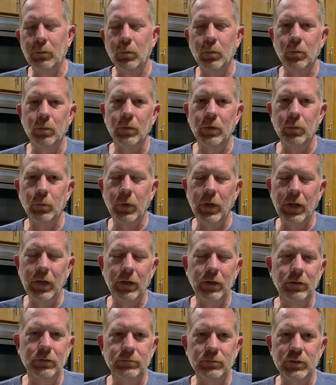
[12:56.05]
the rig
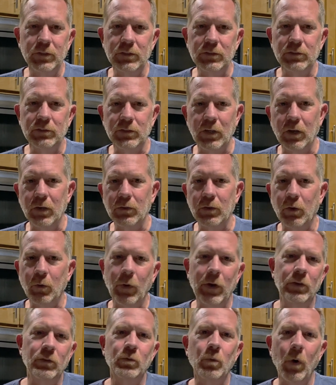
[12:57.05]
just aren't the
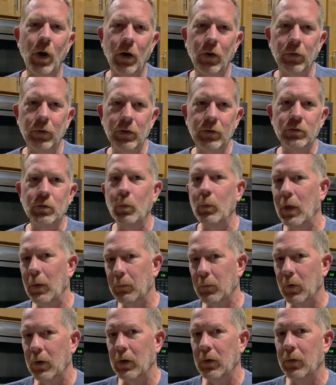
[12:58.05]
greatest quality, so we
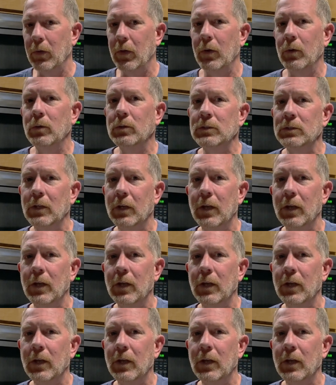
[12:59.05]
upgraded those.